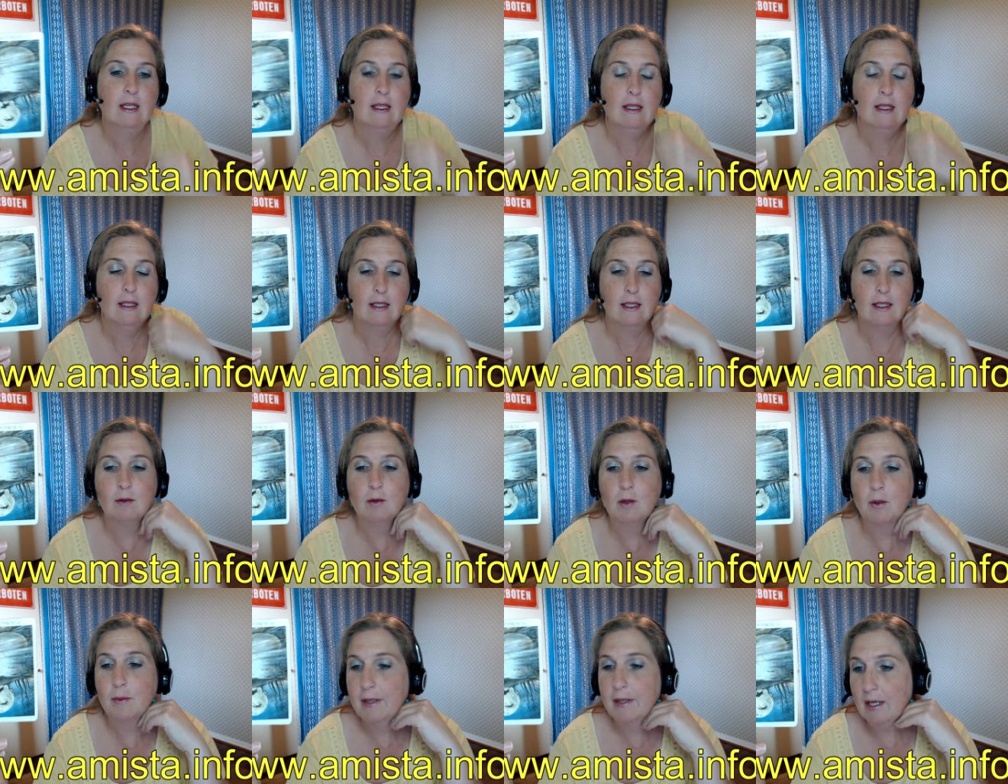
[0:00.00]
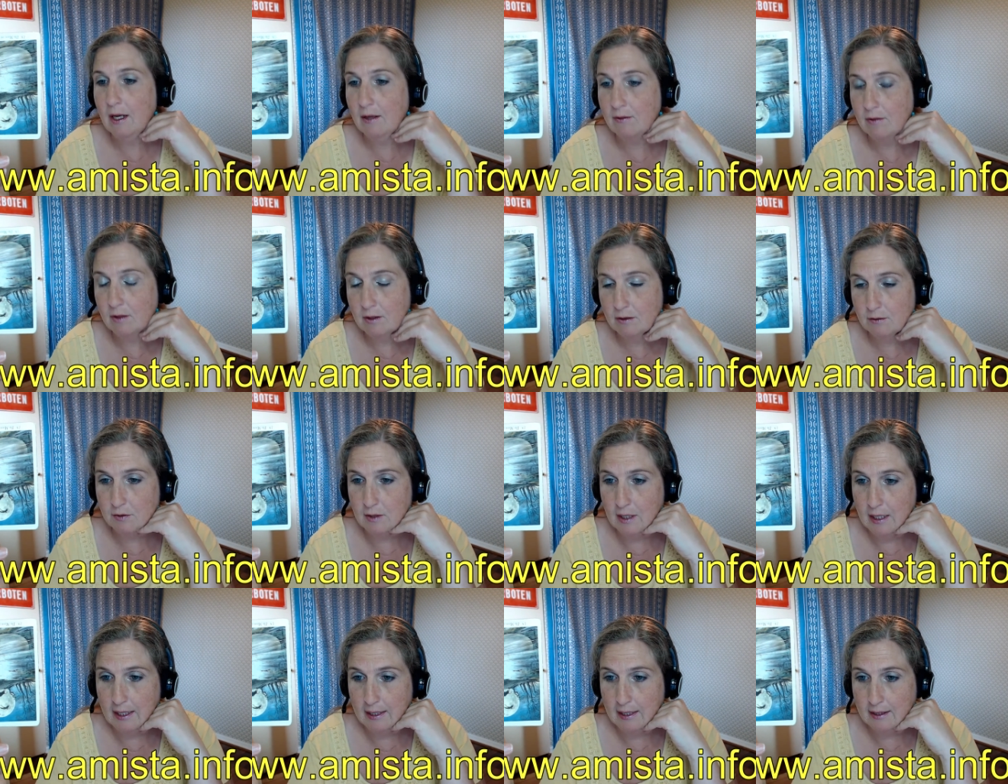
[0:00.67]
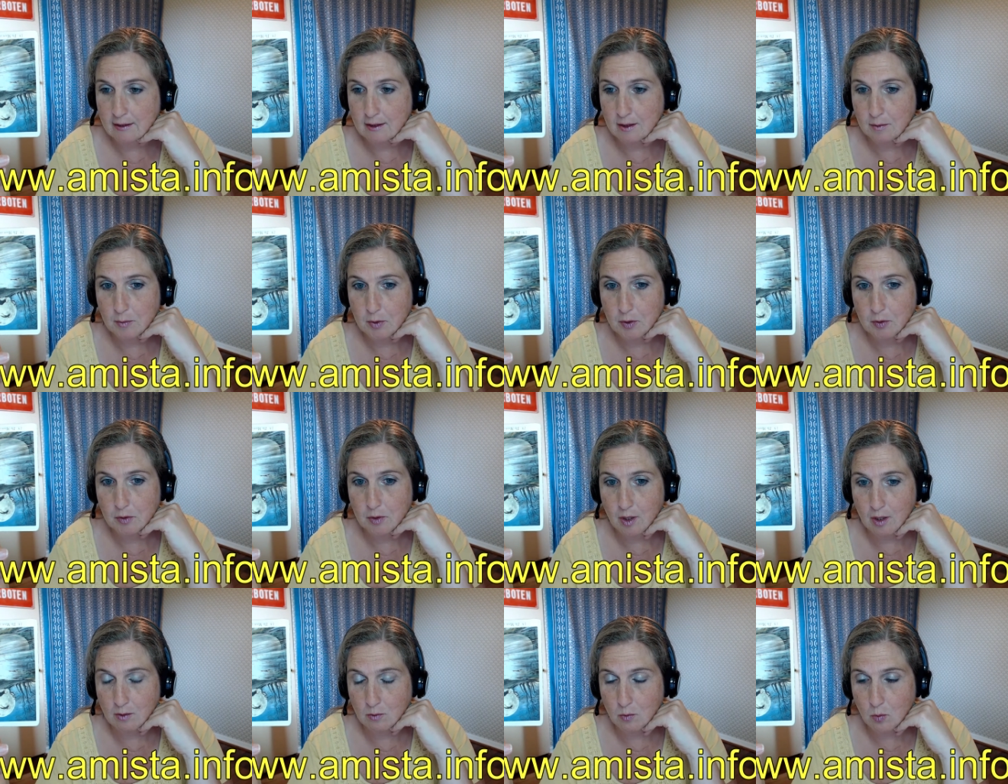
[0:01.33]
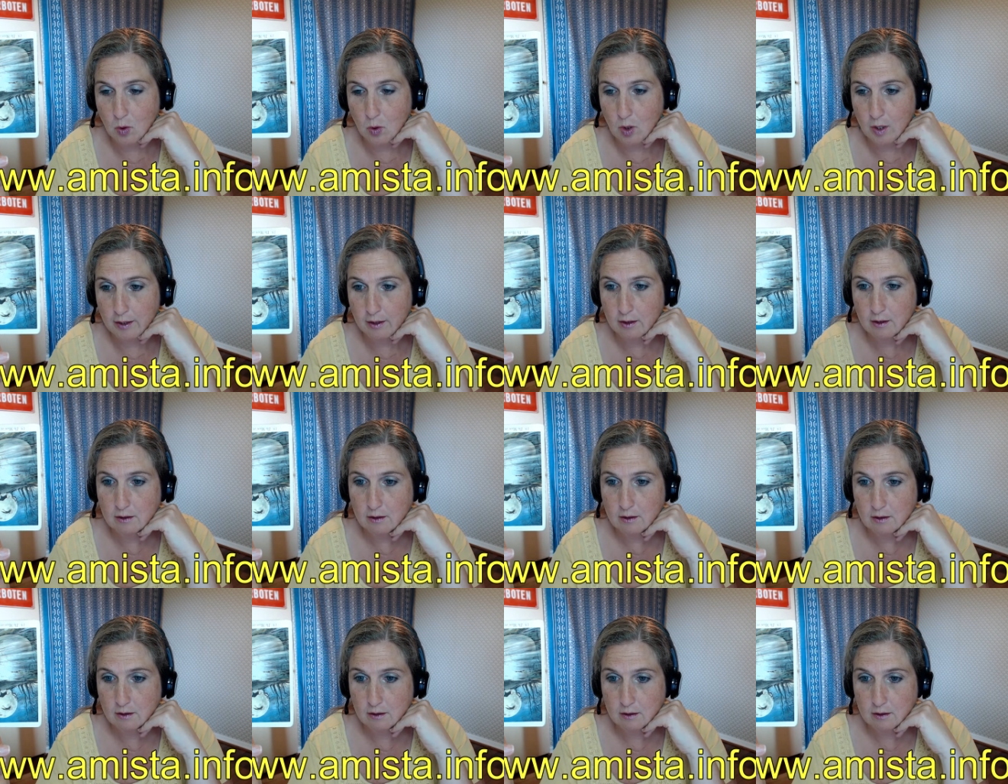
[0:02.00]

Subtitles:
Here what we have on Friday is the moon on water.